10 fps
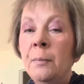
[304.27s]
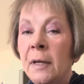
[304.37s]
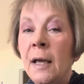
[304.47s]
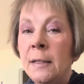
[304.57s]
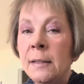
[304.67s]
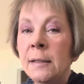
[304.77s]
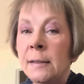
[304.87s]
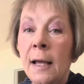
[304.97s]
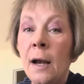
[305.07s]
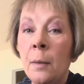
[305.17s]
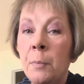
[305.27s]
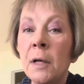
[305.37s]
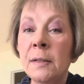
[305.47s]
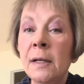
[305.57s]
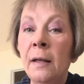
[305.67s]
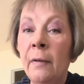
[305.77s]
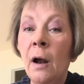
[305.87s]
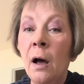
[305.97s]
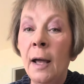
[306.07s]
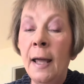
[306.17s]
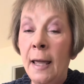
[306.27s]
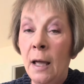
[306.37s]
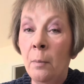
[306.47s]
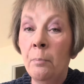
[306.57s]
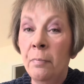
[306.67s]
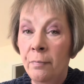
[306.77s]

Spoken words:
cases, and I'm not saying that I am